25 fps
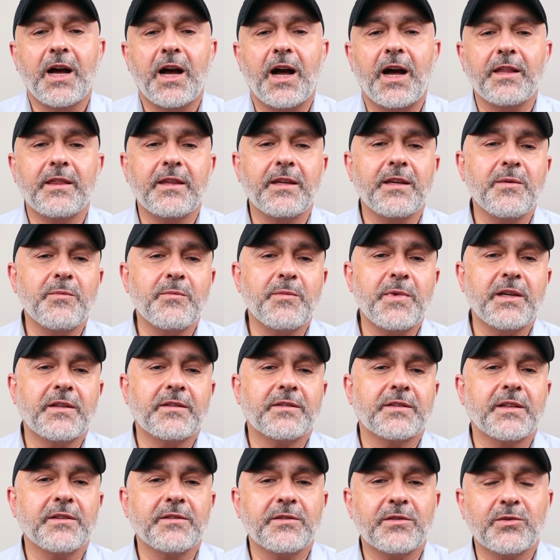I think it makes
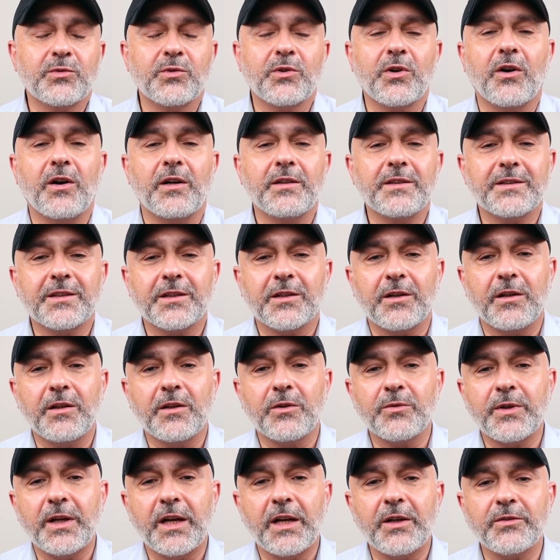sense to call it the
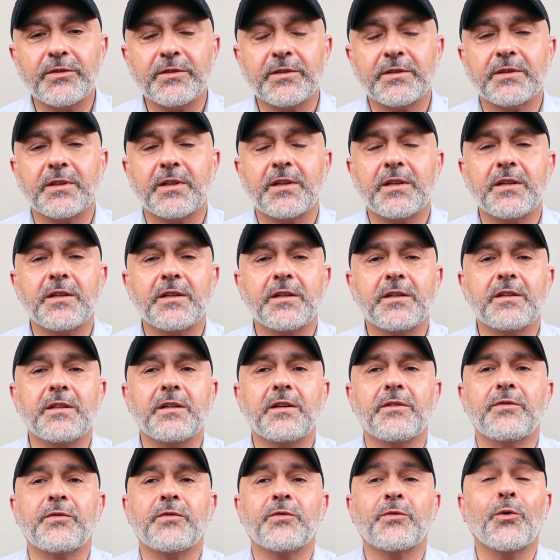Cologne House
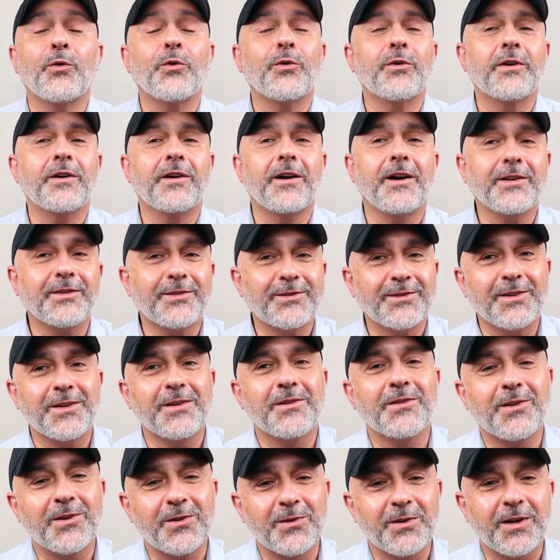for us
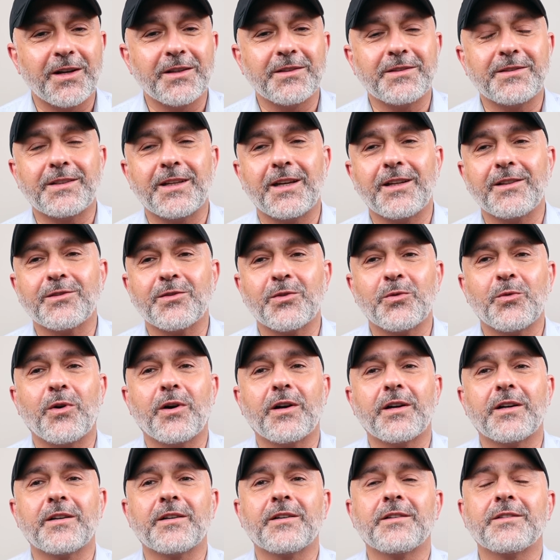in the United States who
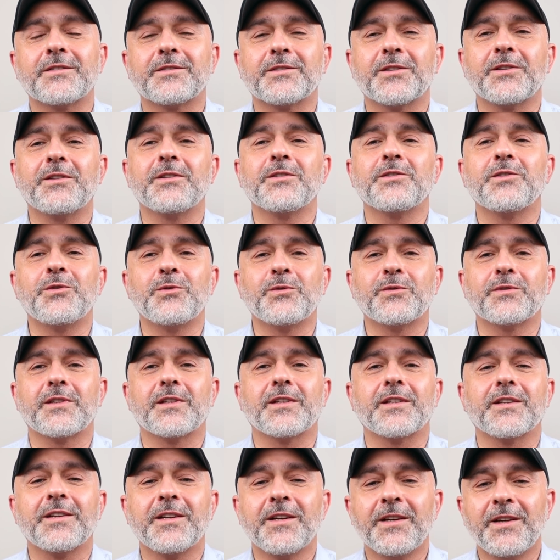are still
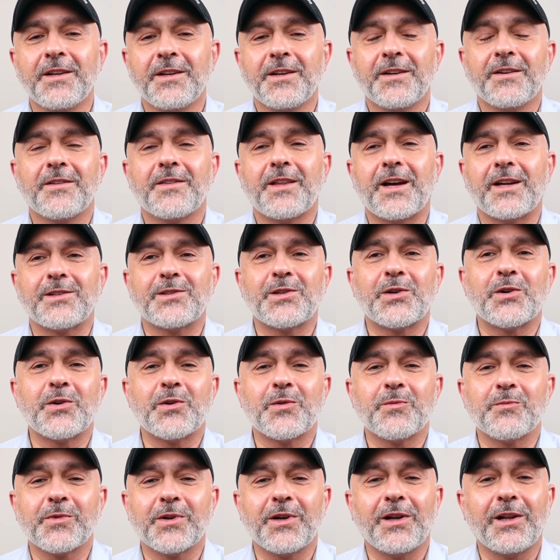using that
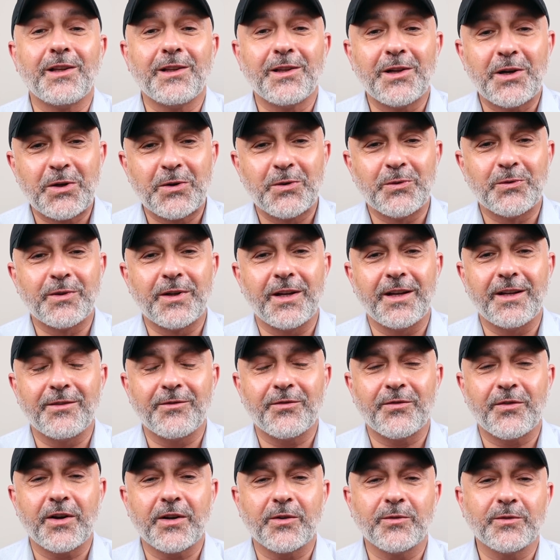term cologne in
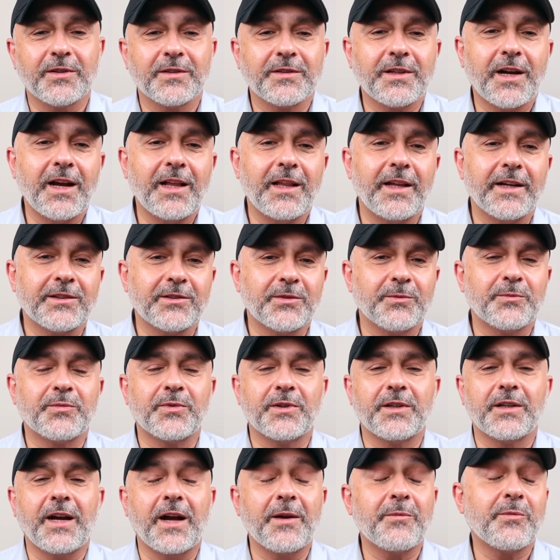fragrances. I like
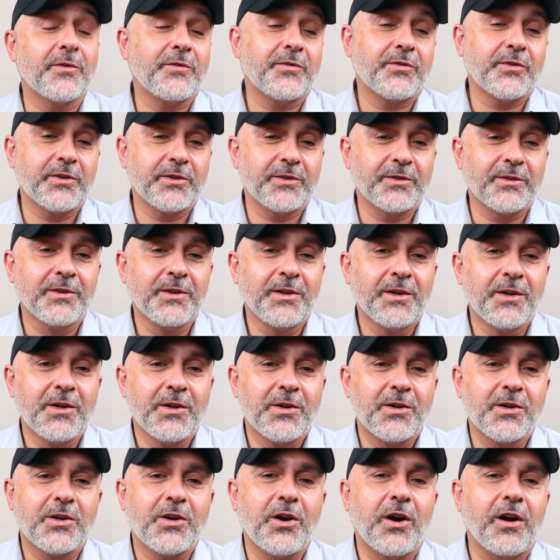to I prefer to
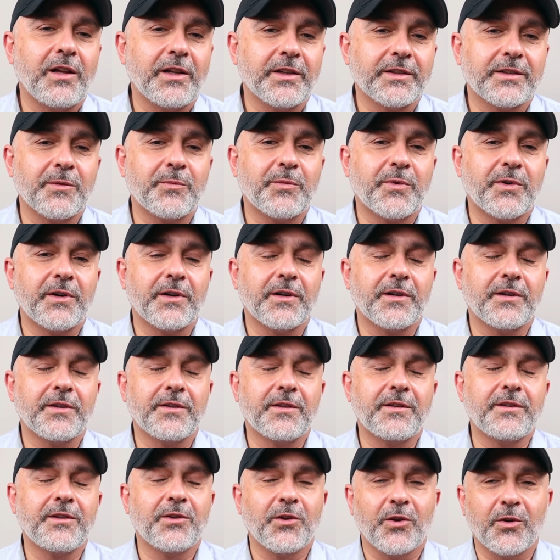call it
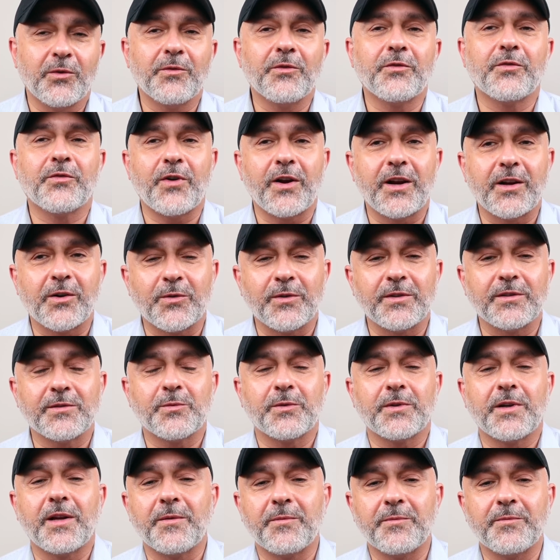the fragrance
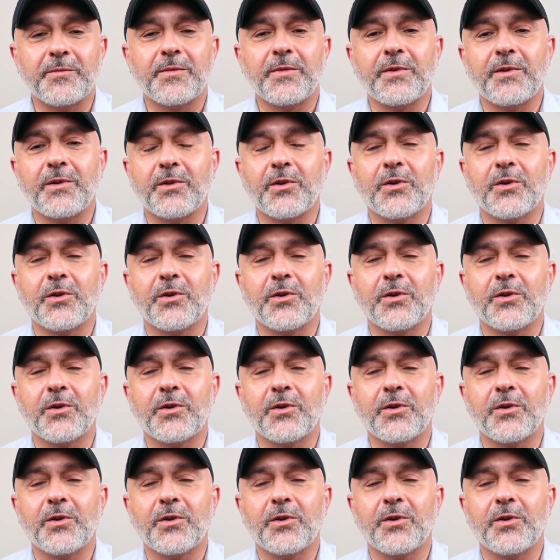when I'm